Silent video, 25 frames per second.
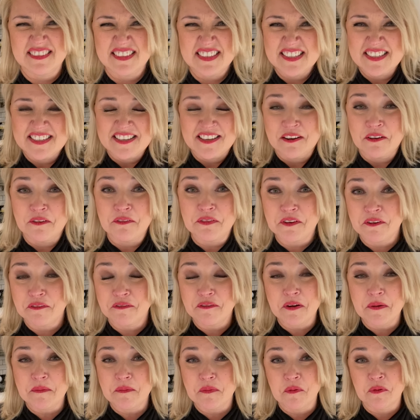sit on their
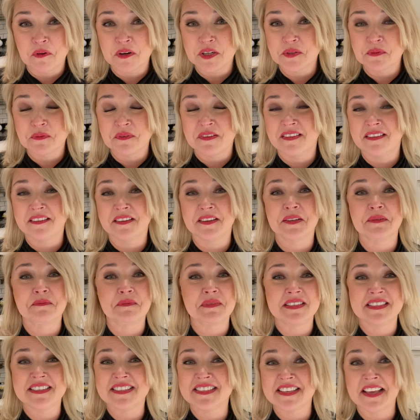front porch with them
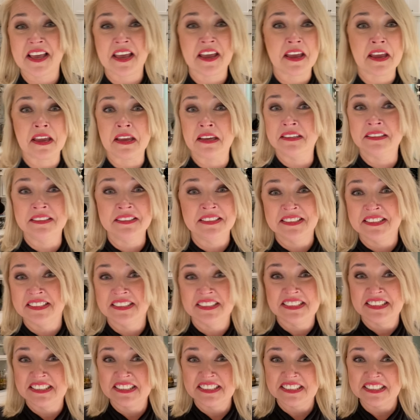and say,
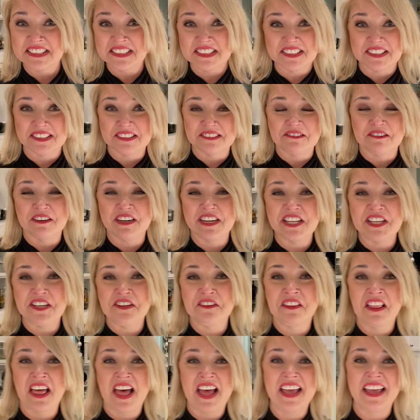what do you
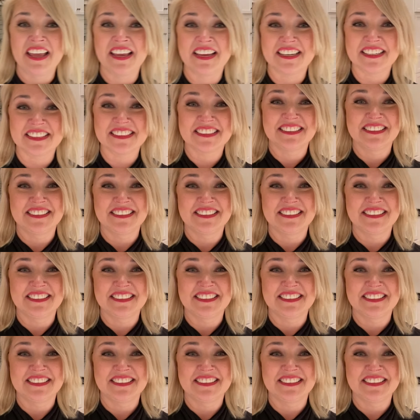like?